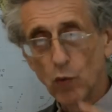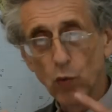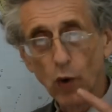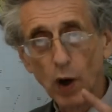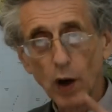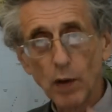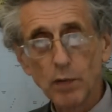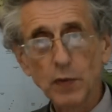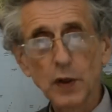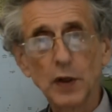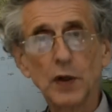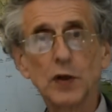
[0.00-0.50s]

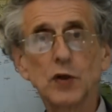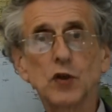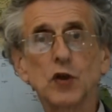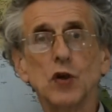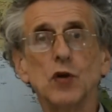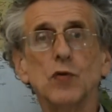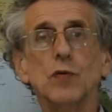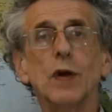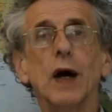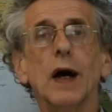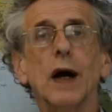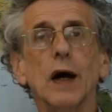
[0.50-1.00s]
What I'm going to
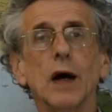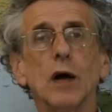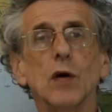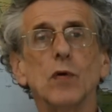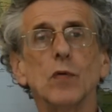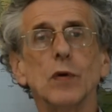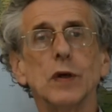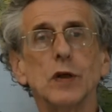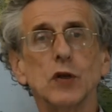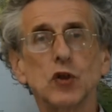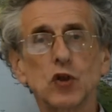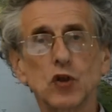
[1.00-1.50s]
do now
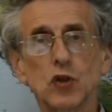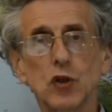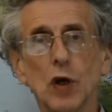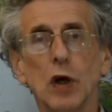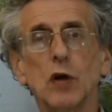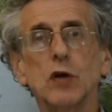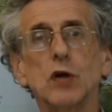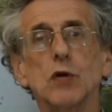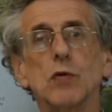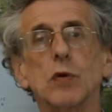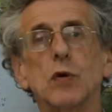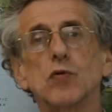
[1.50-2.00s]
is
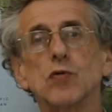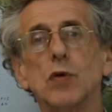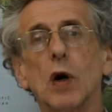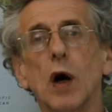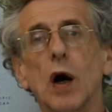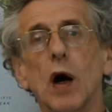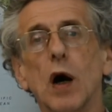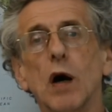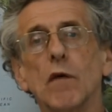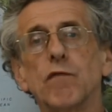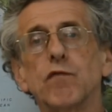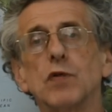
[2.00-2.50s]
show you a
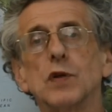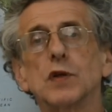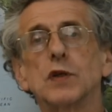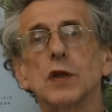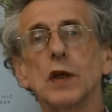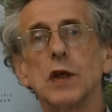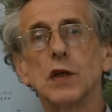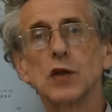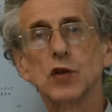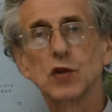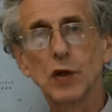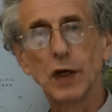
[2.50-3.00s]
graph which
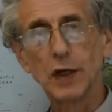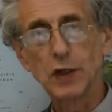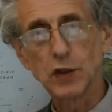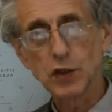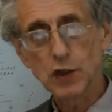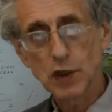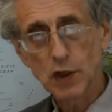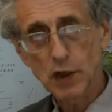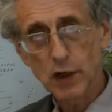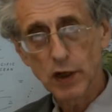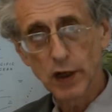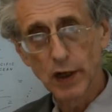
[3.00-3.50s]

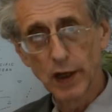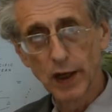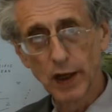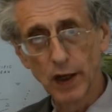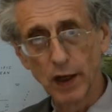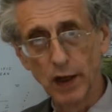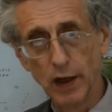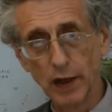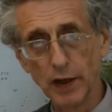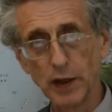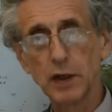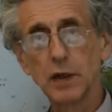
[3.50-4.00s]
illustrates
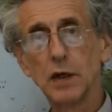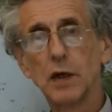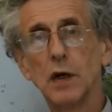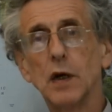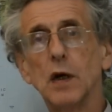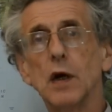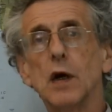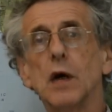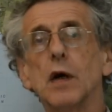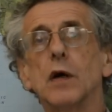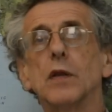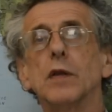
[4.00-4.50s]
clearly
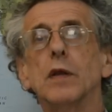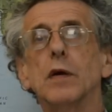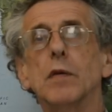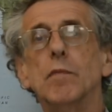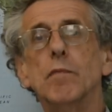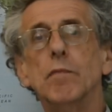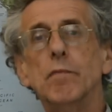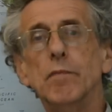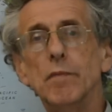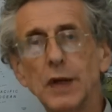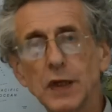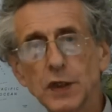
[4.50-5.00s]
the
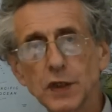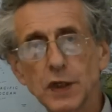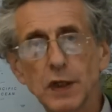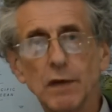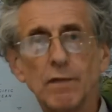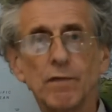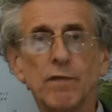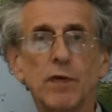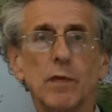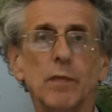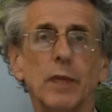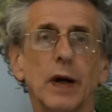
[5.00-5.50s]

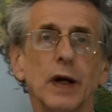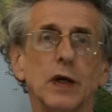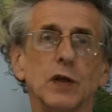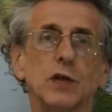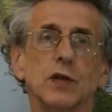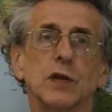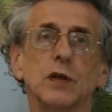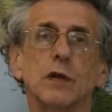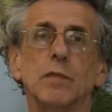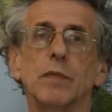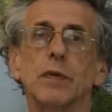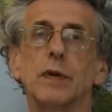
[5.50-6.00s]

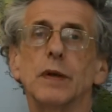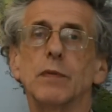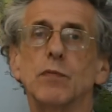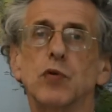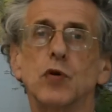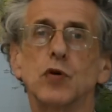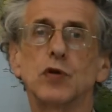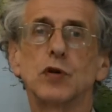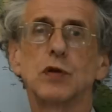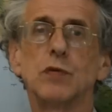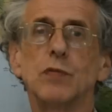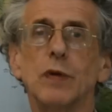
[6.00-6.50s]
misinformation being
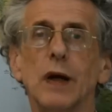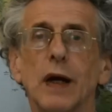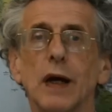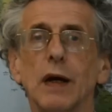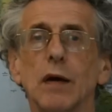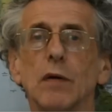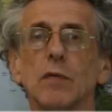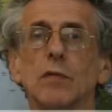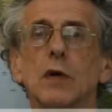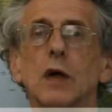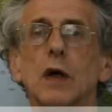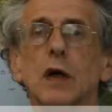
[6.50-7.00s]
put
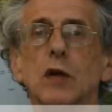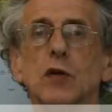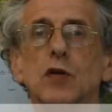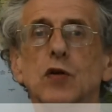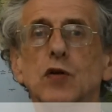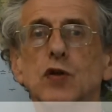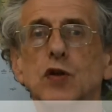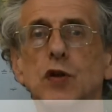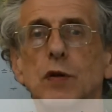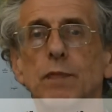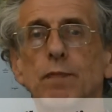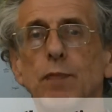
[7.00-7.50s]
around
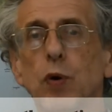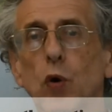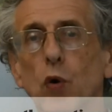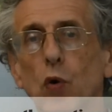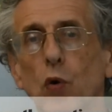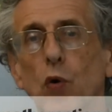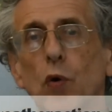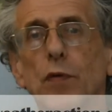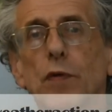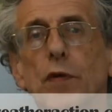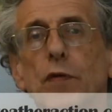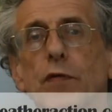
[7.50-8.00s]
to
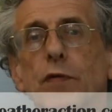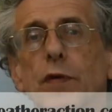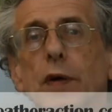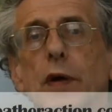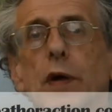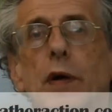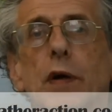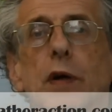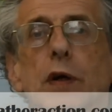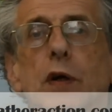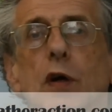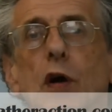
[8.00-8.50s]
support the
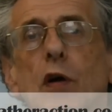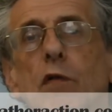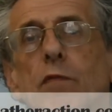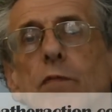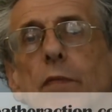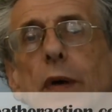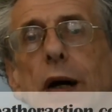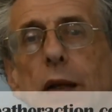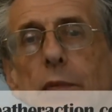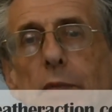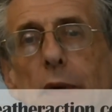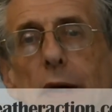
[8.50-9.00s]
theory of
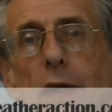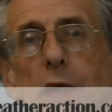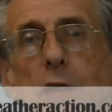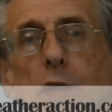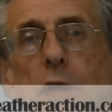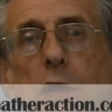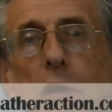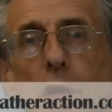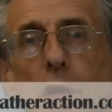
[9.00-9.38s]
man-made